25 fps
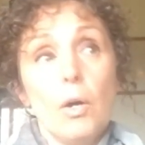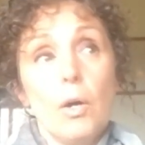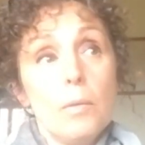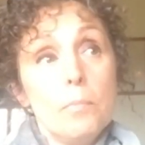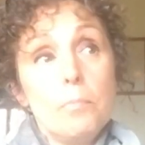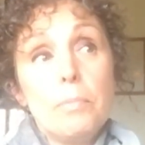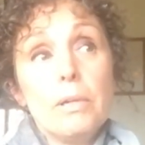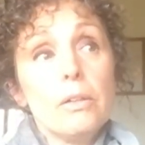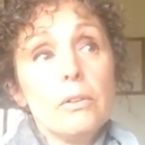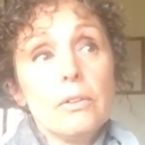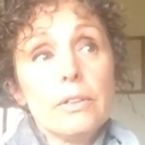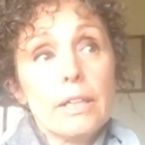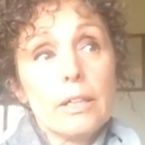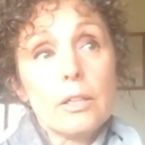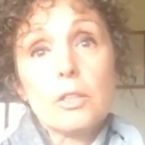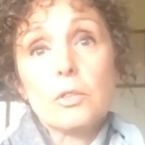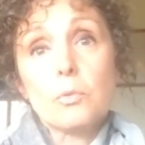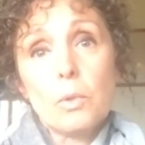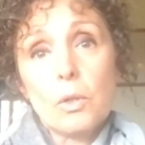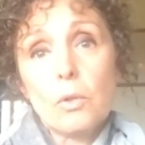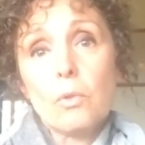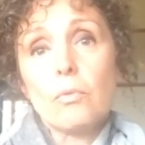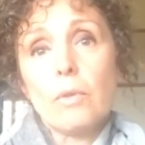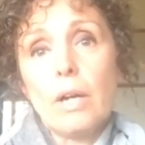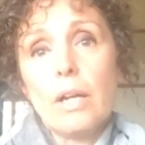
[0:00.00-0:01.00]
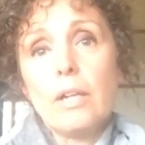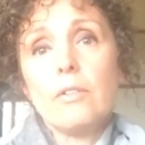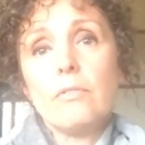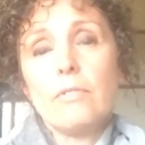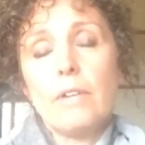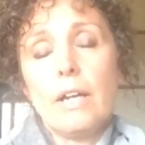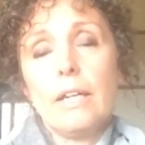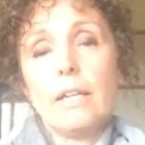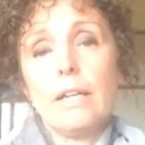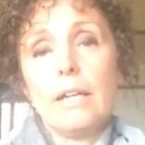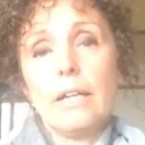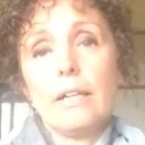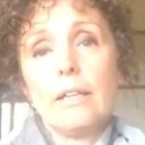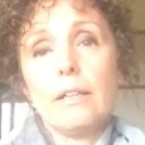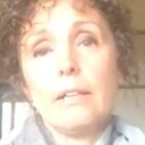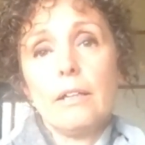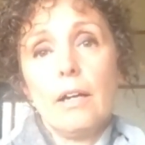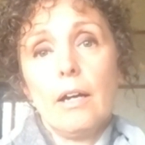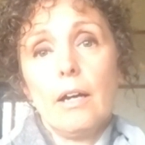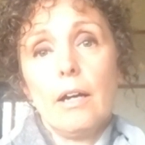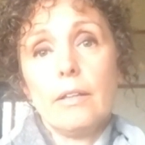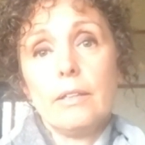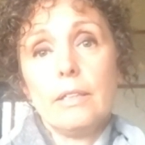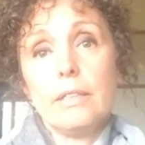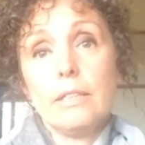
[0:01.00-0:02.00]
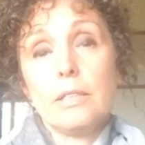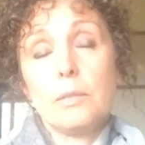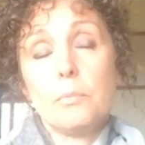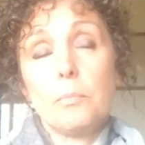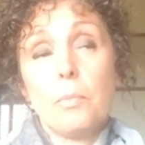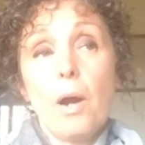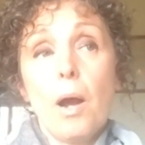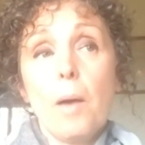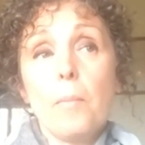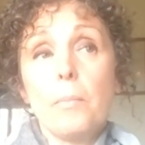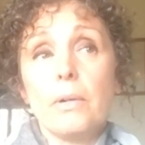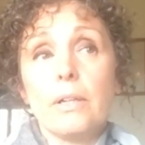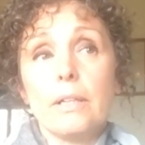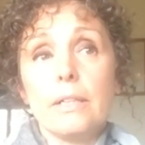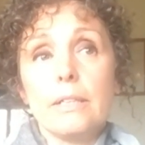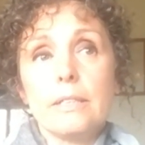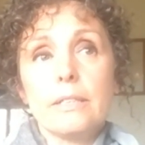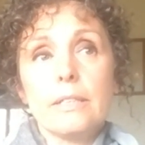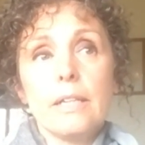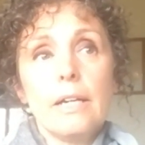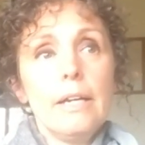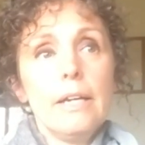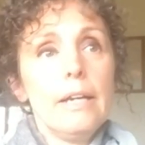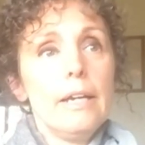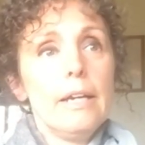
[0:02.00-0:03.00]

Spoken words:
building, because we were renovating these properties.